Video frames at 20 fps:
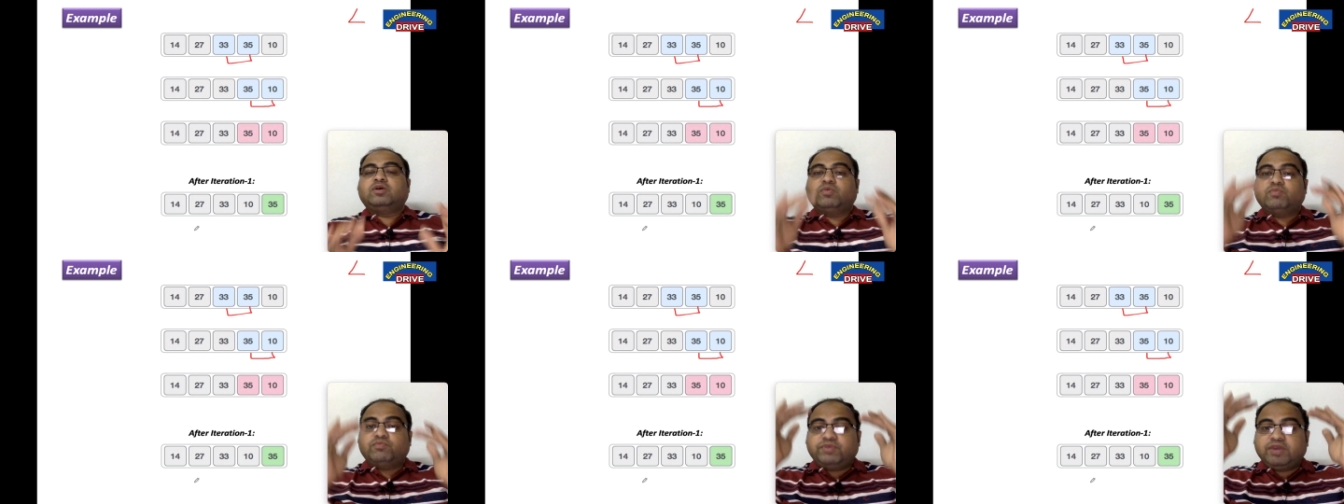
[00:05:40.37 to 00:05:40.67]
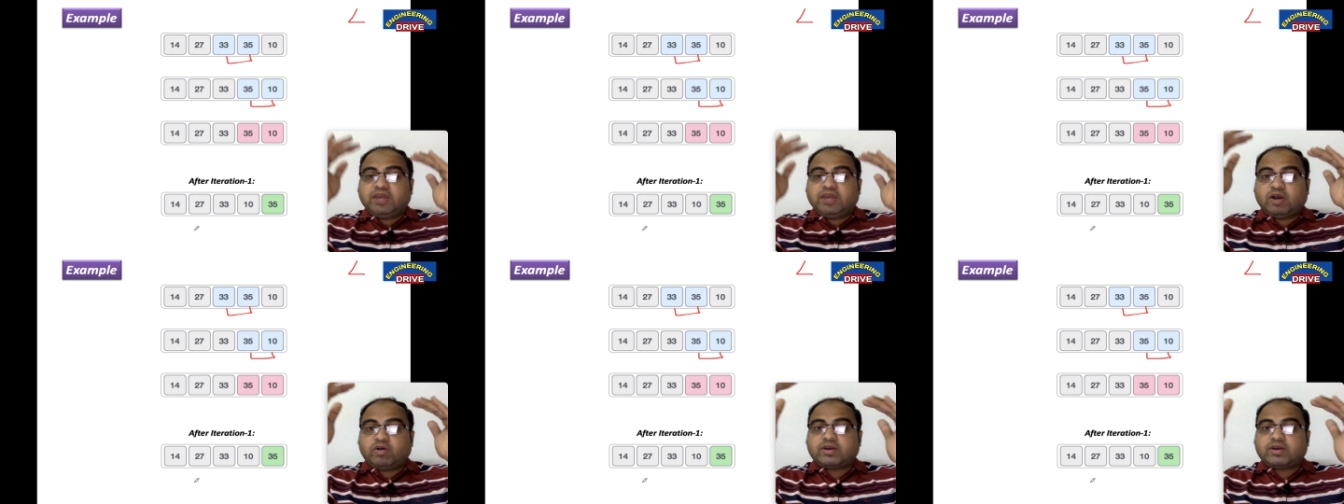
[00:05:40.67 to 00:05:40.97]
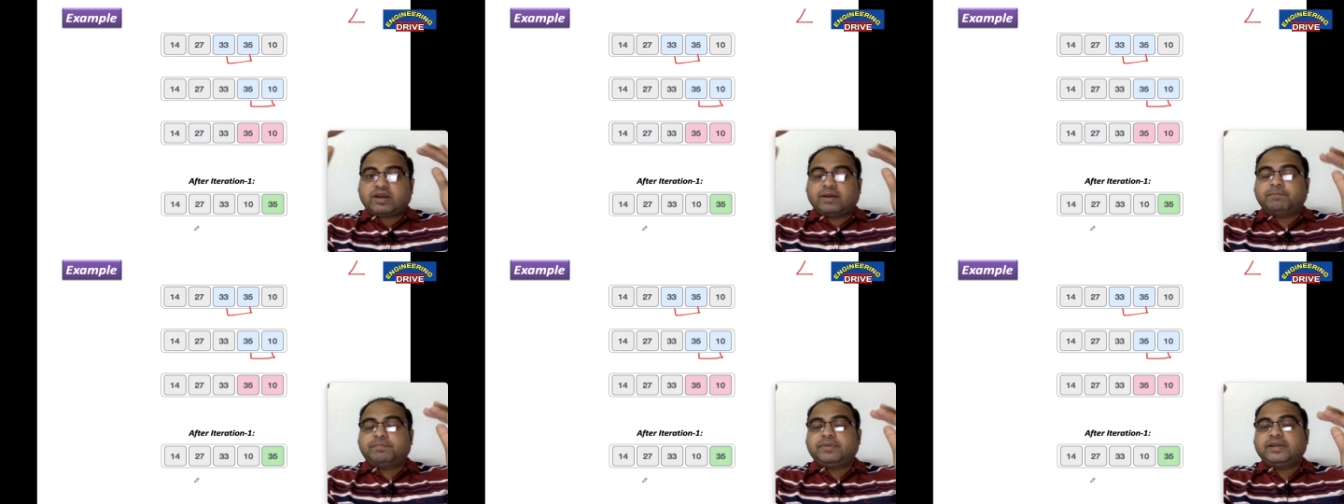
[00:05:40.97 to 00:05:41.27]
we have
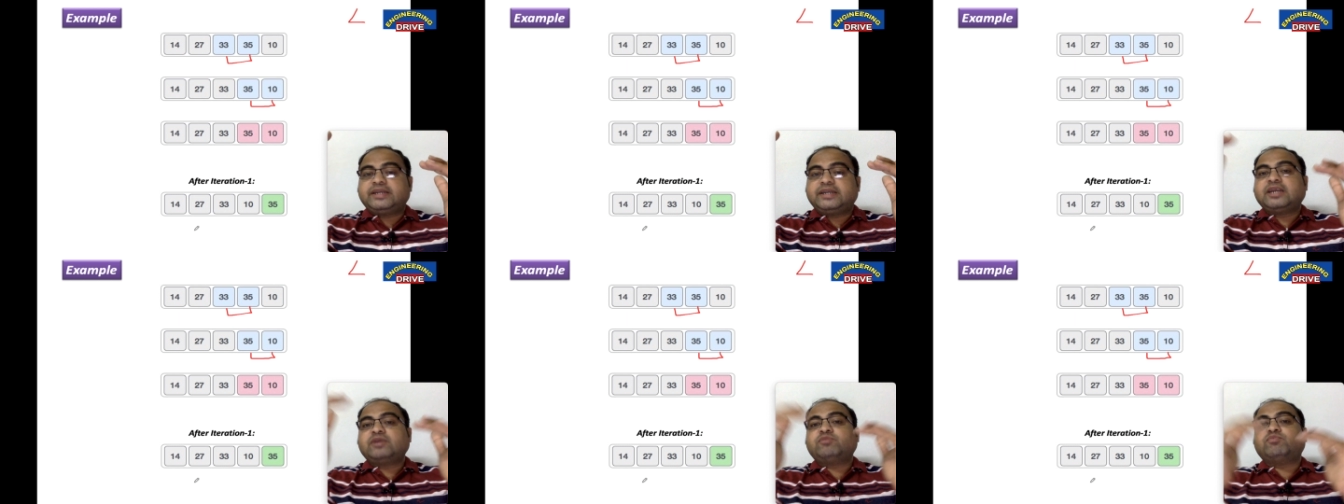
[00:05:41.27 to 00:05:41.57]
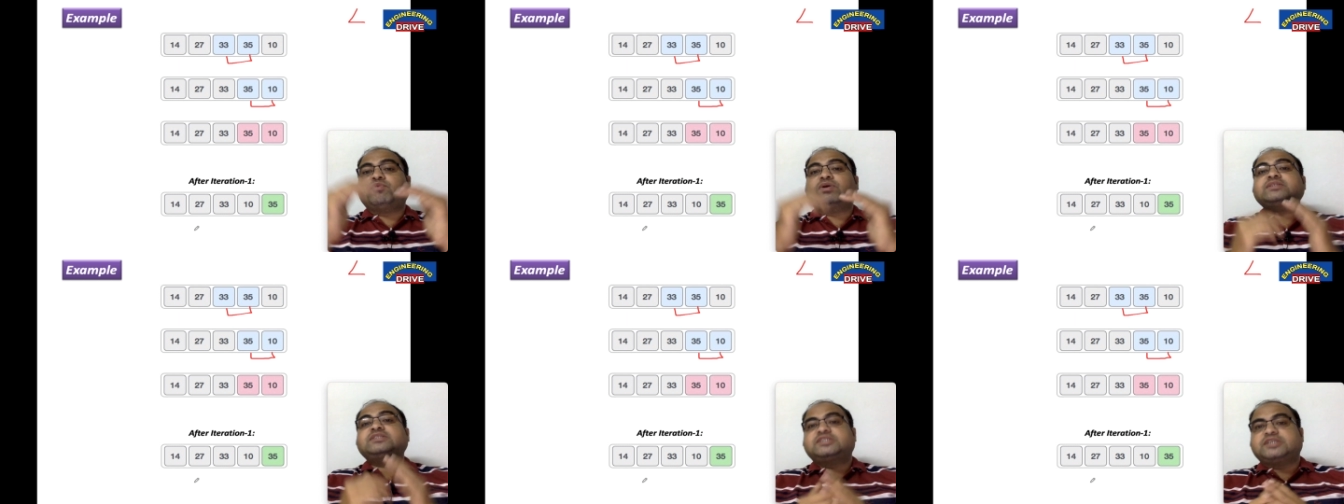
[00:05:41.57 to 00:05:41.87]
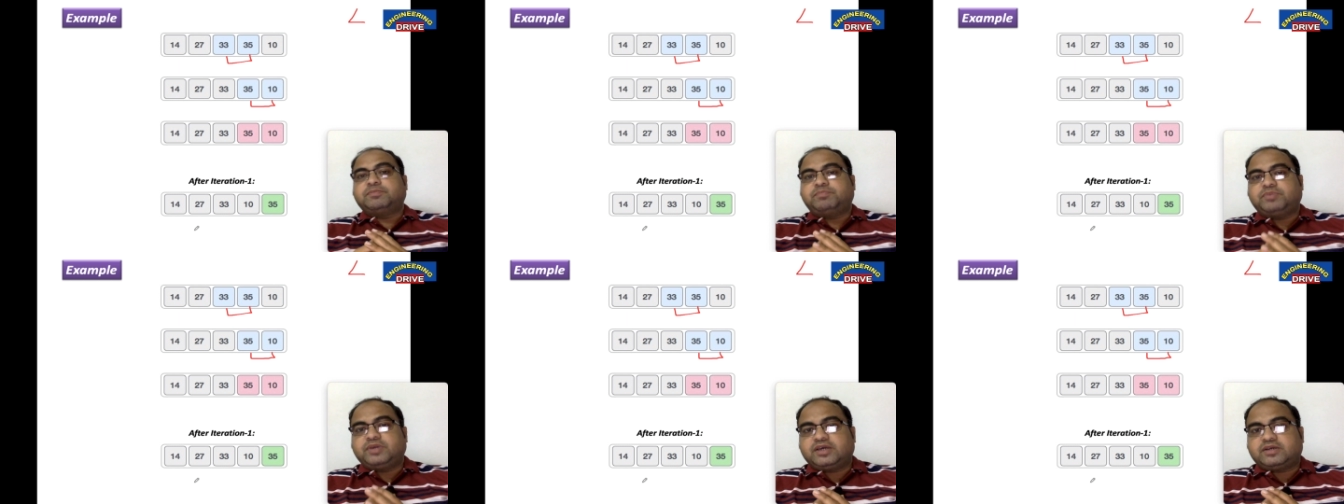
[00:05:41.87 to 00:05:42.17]
completed one step
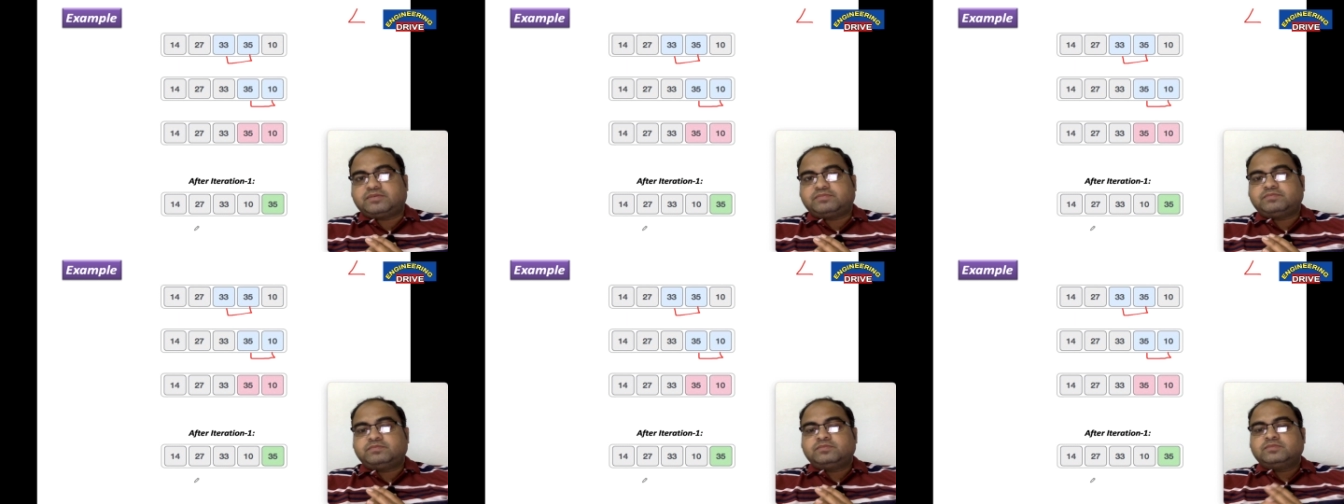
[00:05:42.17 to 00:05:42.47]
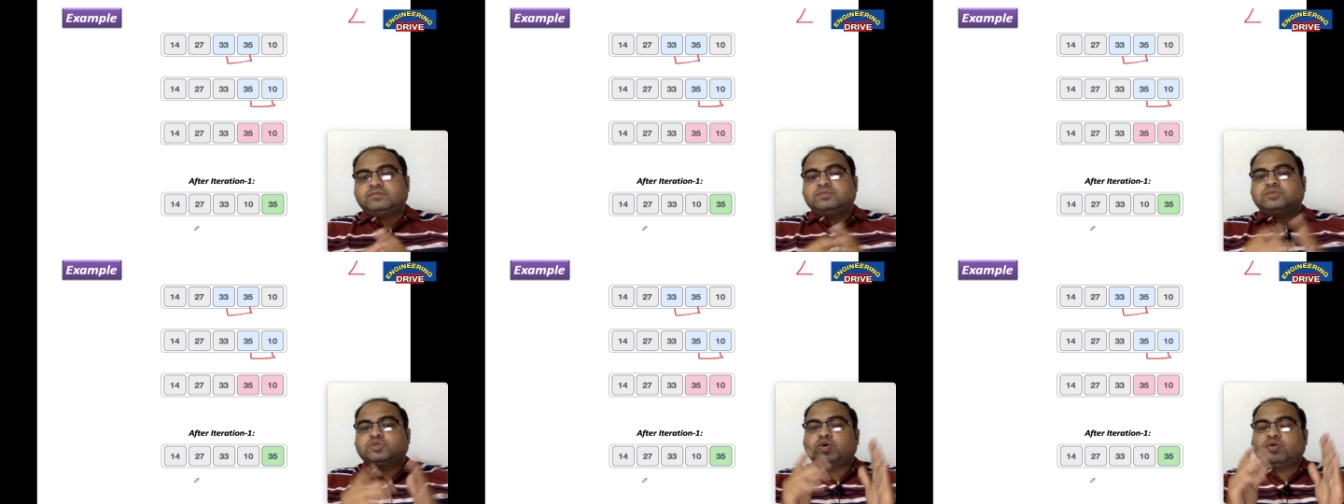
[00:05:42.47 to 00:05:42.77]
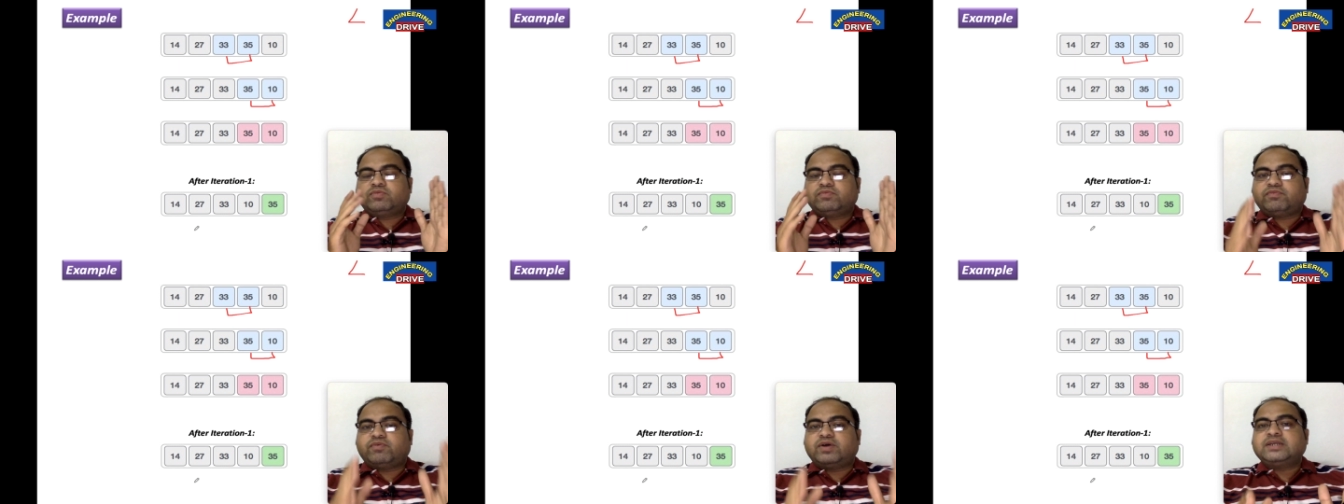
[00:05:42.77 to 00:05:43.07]
here so
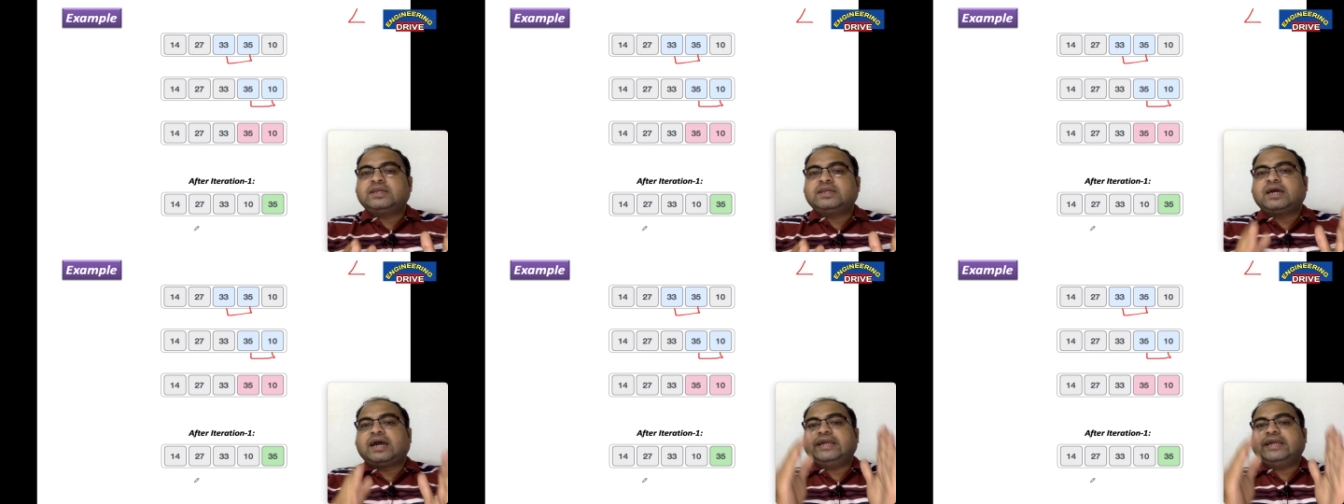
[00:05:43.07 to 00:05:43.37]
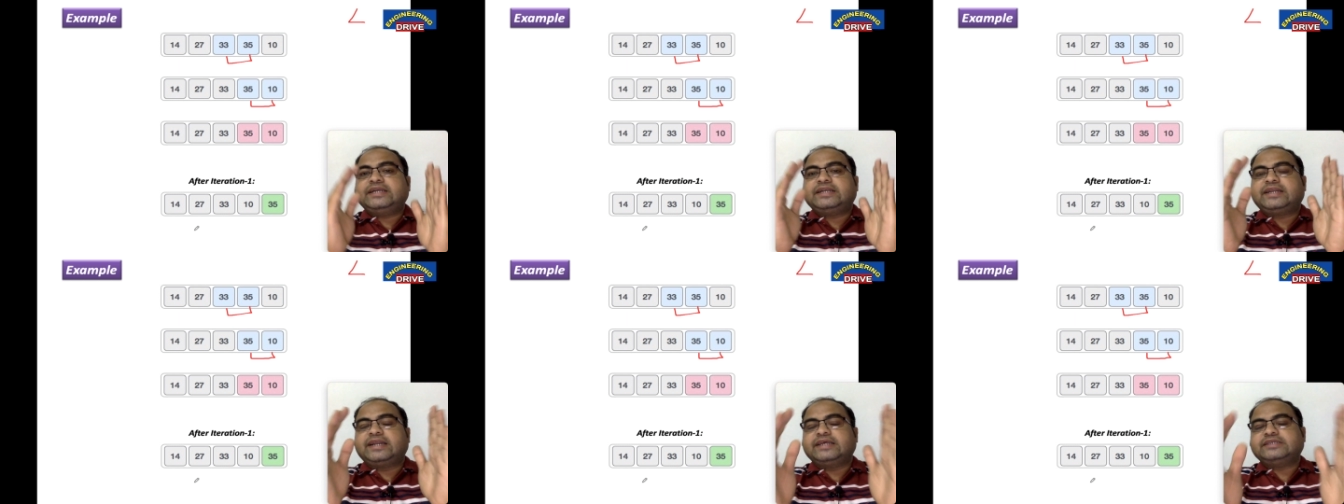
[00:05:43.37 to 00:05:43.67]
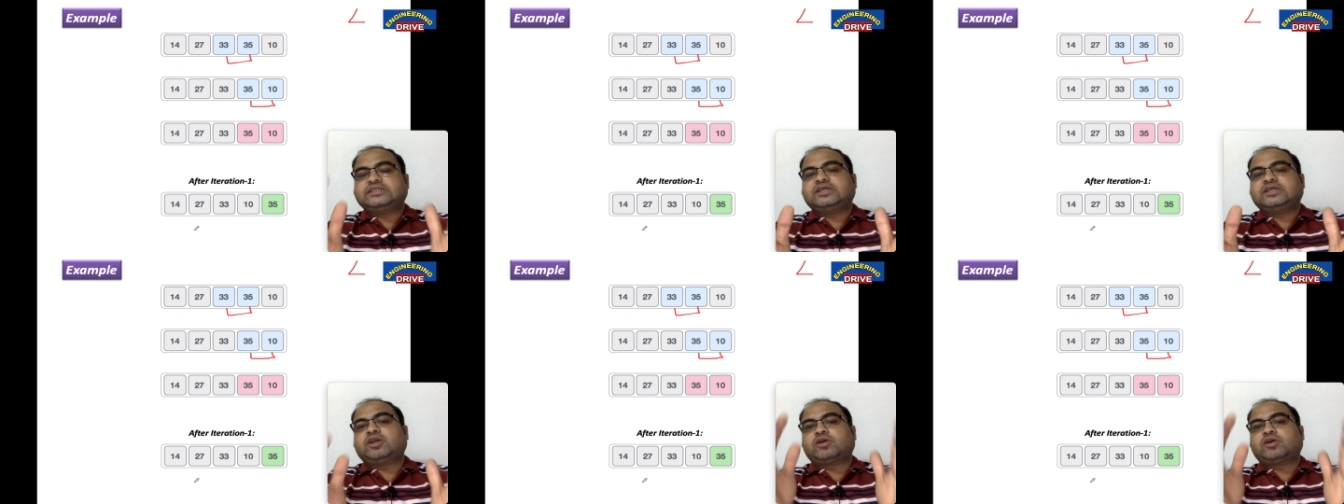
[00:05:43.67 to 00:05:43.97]
one
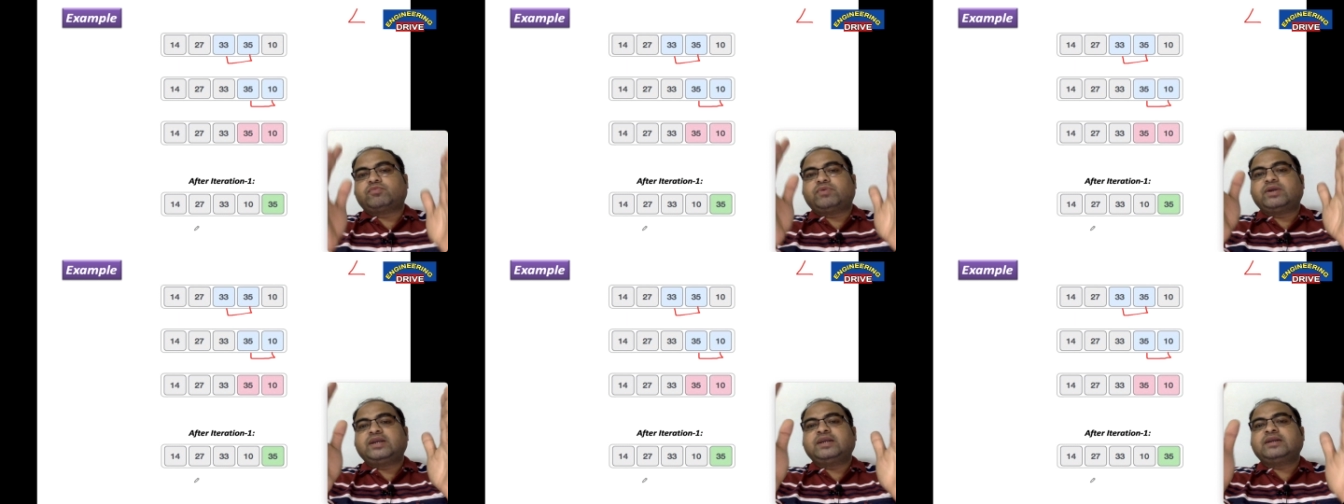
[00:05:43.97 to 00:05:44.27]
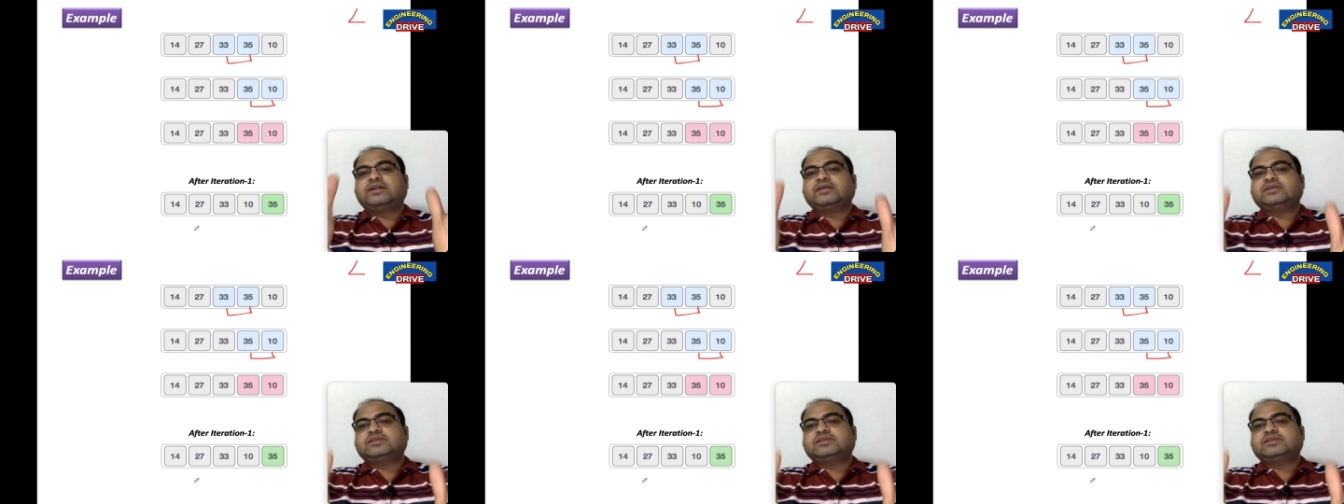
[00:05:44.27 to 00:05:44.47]
iteration or one